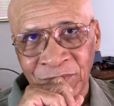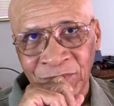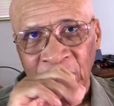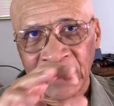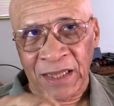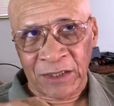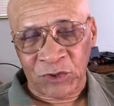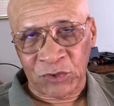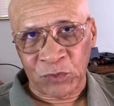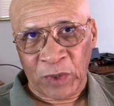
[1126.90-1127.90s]
And
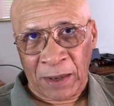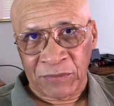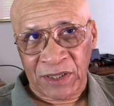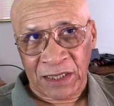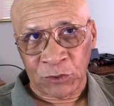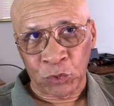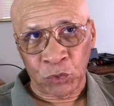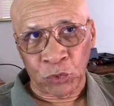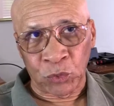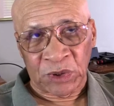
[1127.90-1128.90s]
that's why I'm saying to
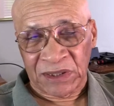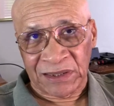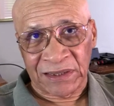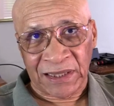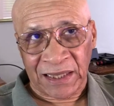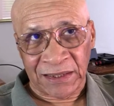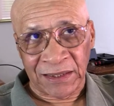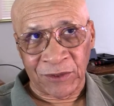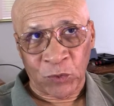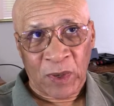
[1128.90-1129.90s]
you, this can't,
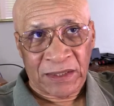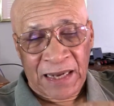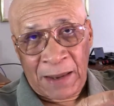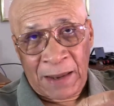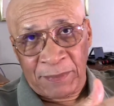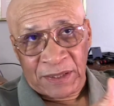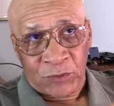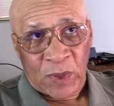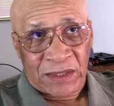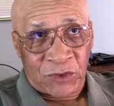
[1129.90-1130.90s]

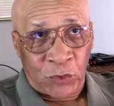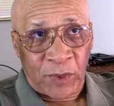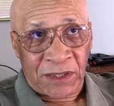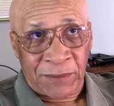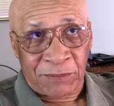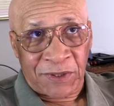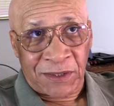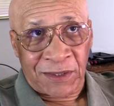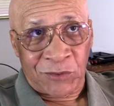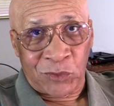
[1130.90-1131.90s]
the way they
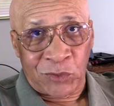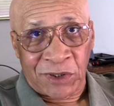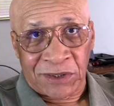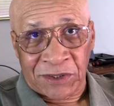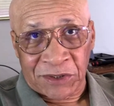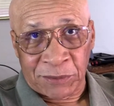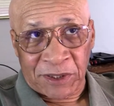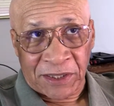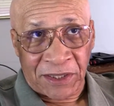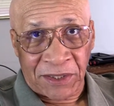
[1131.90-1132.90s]
do dictatorship in
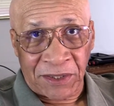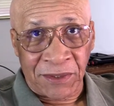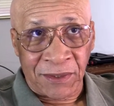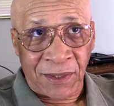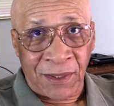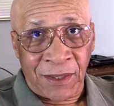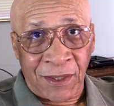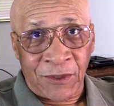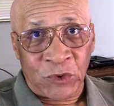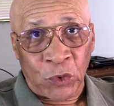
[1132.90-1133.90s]
Haiti,
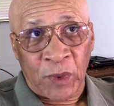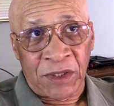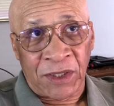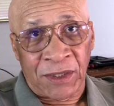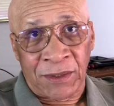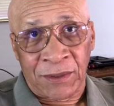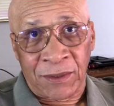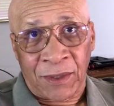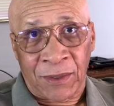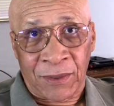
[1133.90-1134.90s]
the way
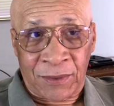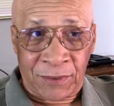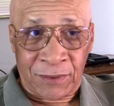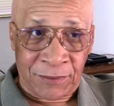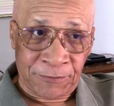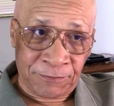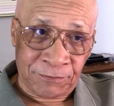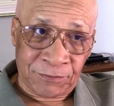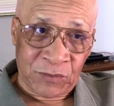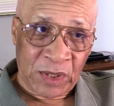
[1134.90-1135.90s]
the
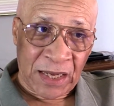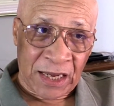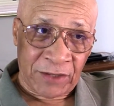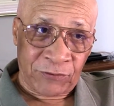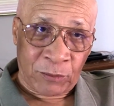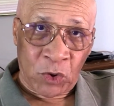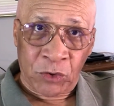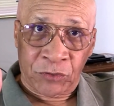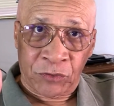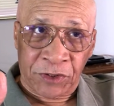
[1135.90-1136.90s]
guy from
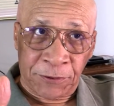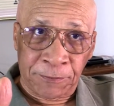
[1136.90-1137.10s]
Hungary,